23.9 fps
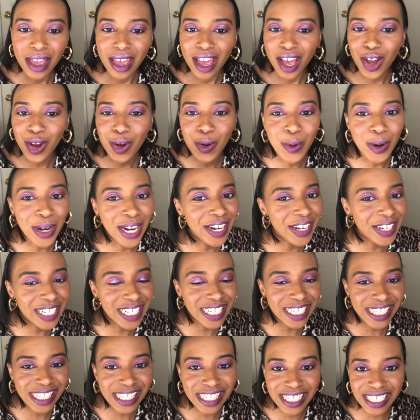
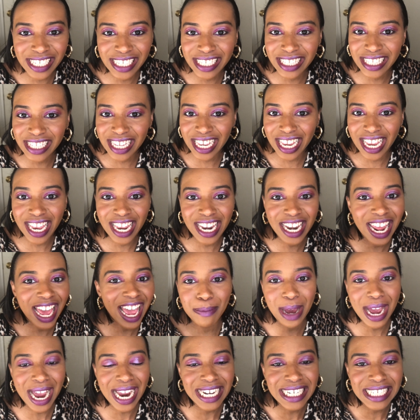Aquarius season,
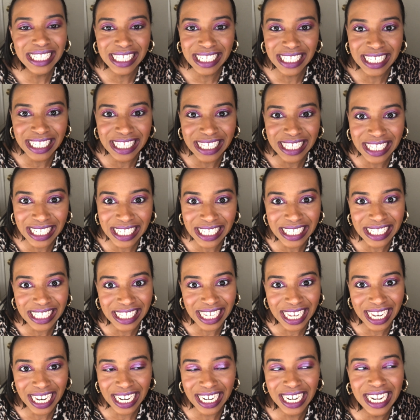Pisces
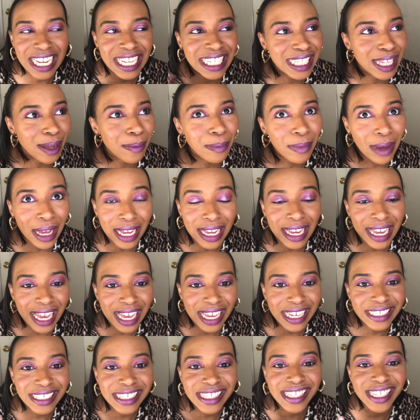season is among
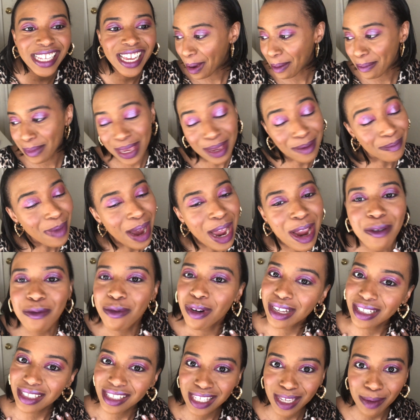us. I'm in my
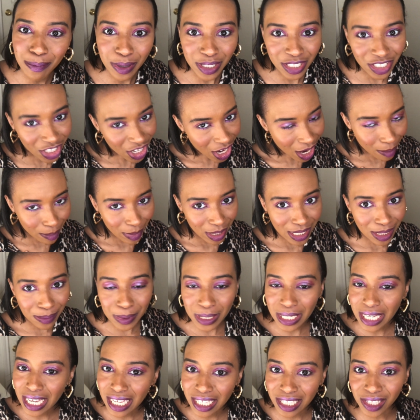onesie pajamas
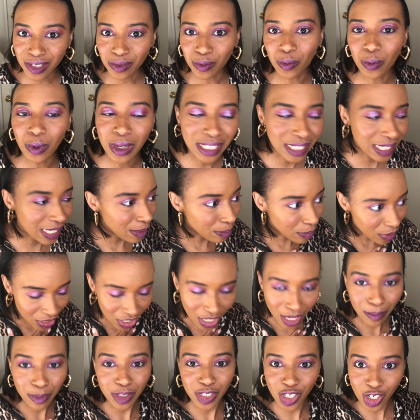because onesie
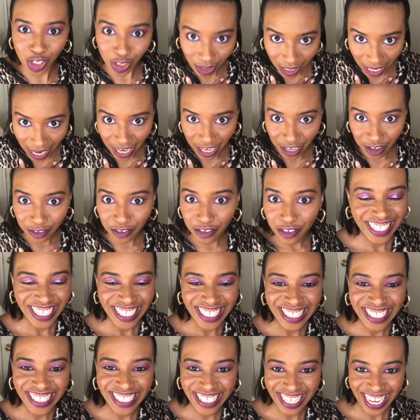pajamas are life.
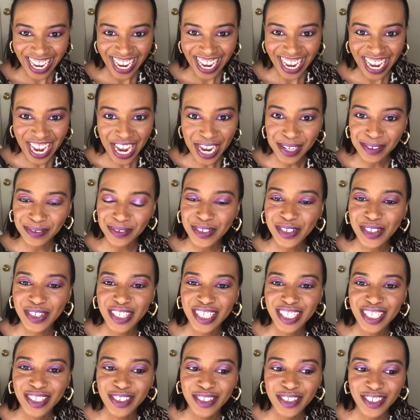Today I'm going
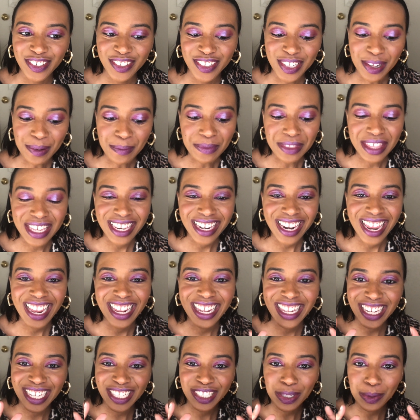to do something a
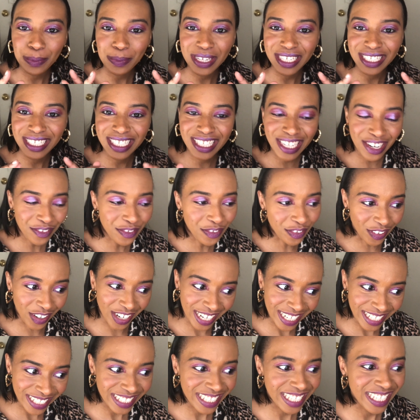little bit
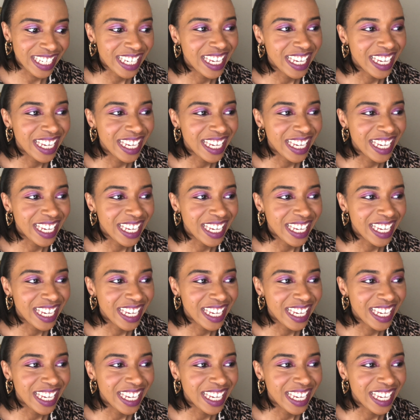different